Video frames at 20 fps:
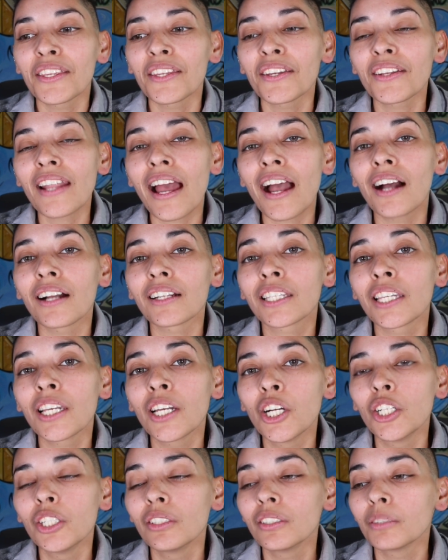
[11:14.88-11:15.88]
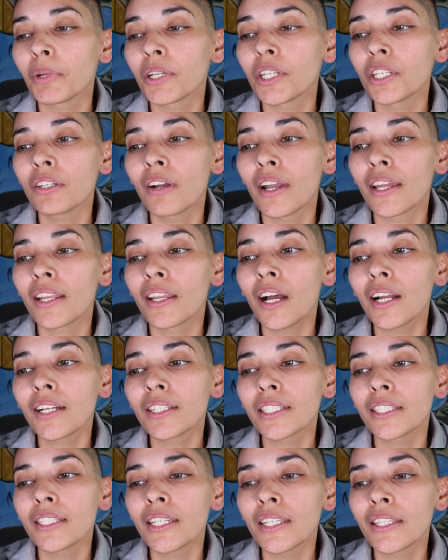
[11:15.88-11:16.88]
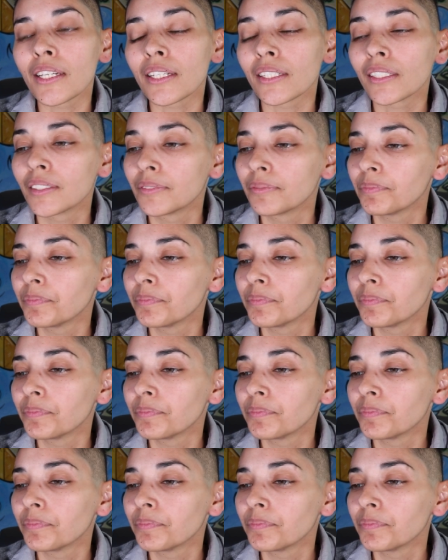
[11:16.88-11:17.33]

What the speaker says: You're not cute, but you ain't ugly neither.